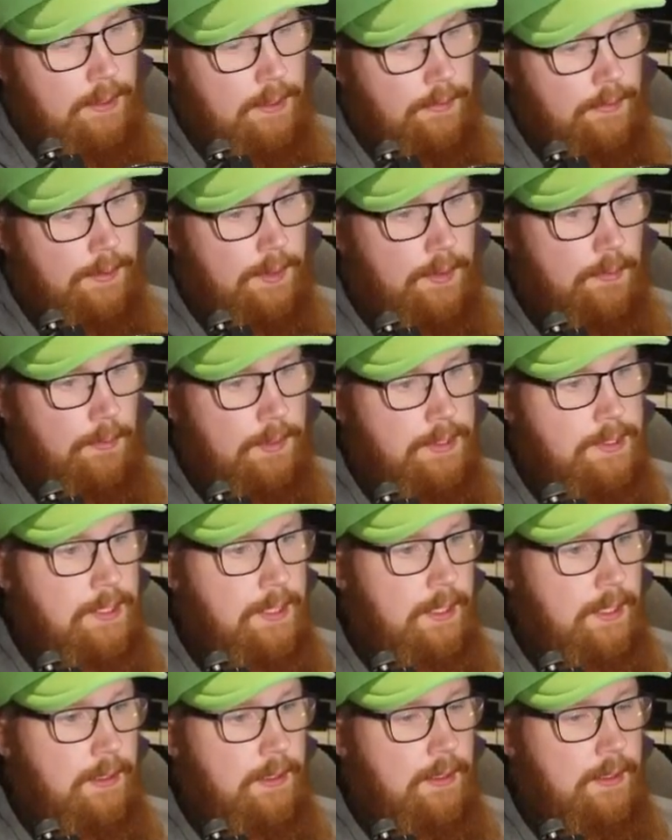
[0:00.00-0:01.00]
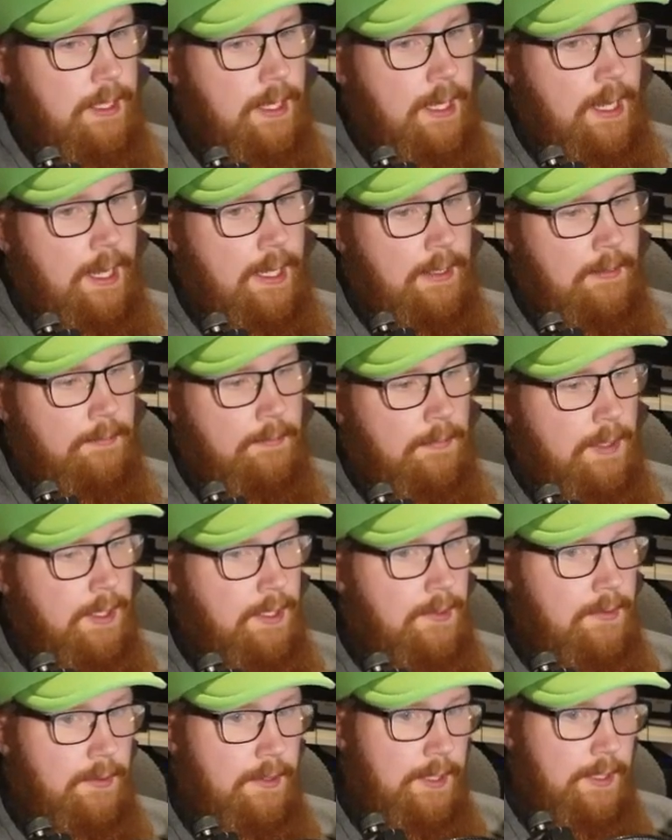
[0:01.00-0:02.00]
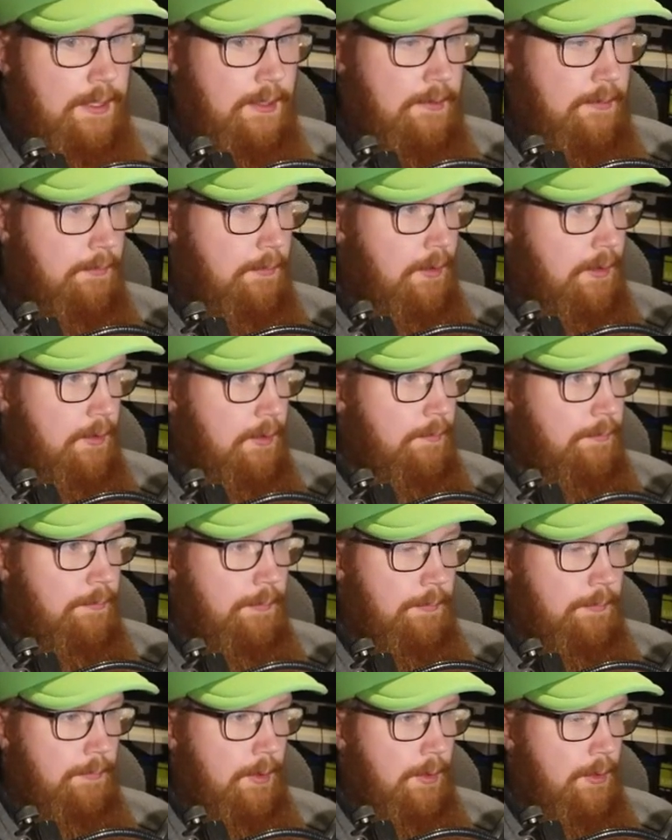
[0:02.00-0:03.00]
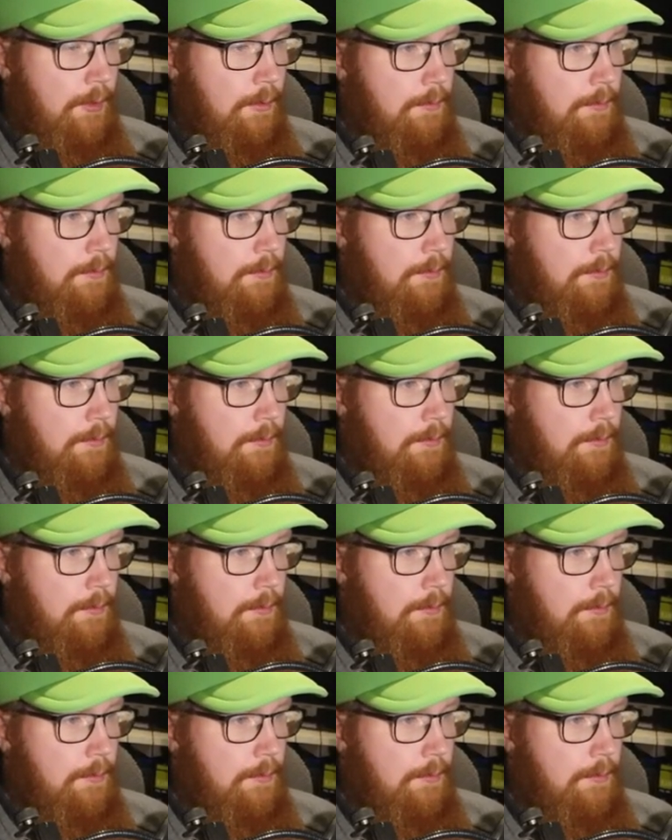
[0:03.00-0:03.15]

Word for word: I really wish I, I had money to get Mario Mario